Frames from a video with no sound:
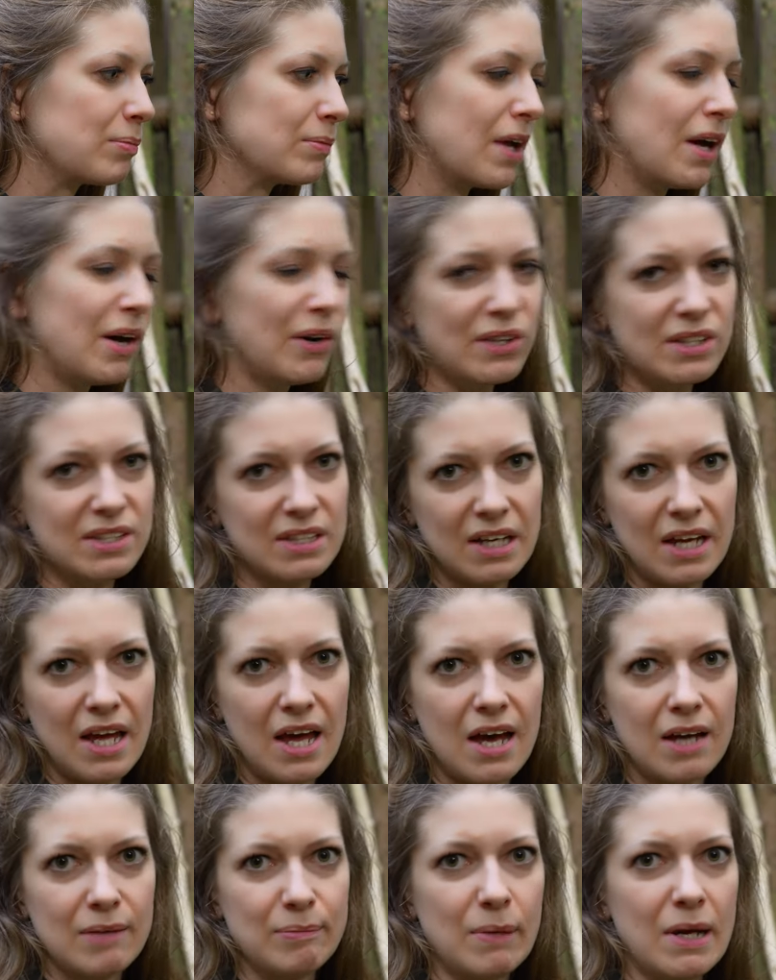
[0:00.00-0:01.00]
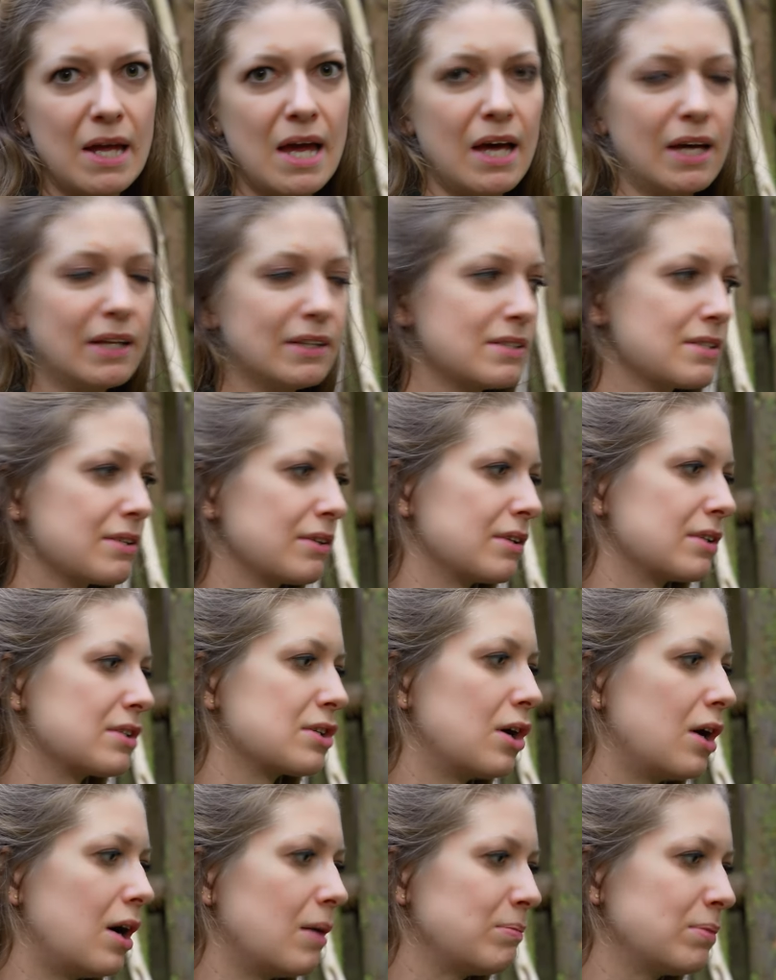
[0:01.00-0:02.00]
now and I had my hands on the
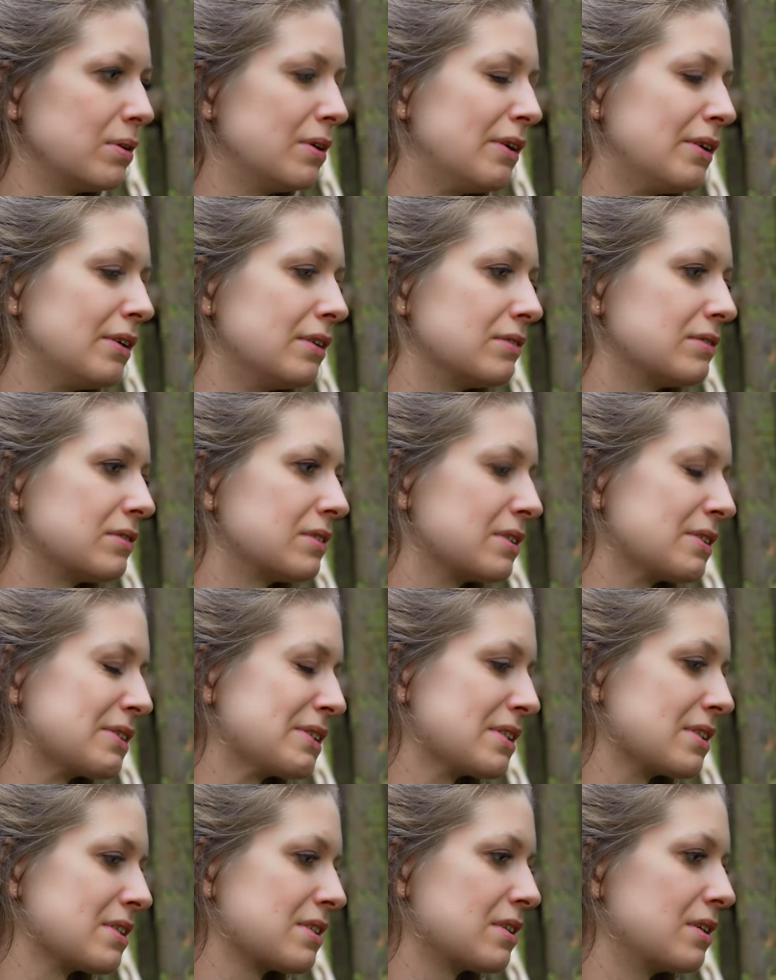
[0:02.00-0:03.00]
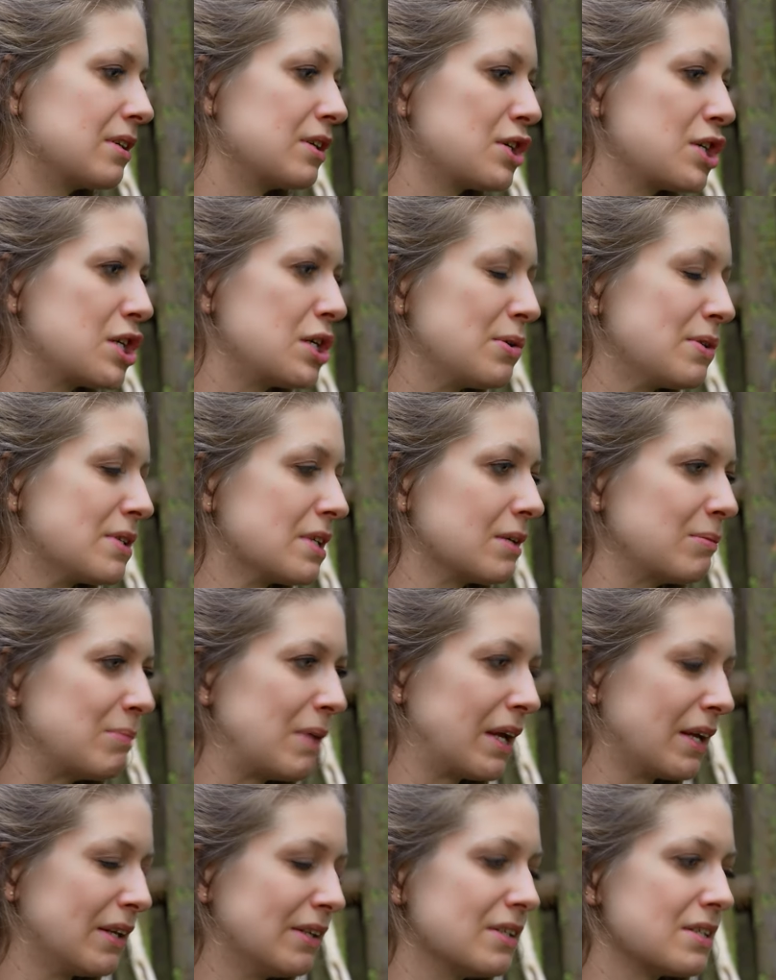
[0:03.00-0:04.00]
top of this shooting
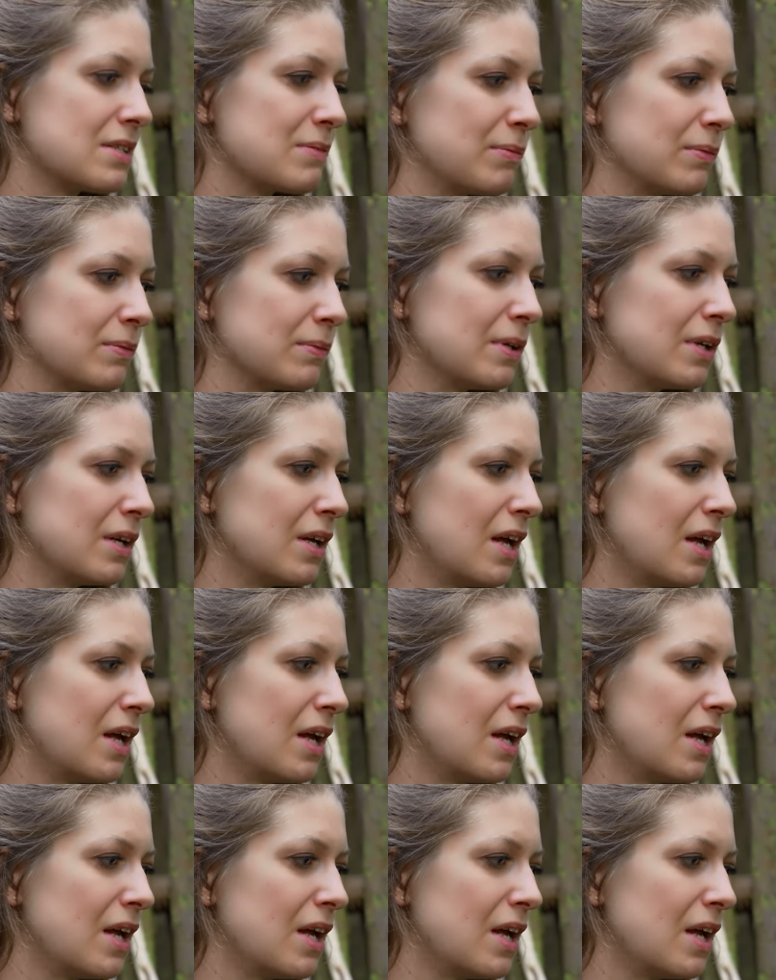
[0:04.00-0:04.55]
mechanism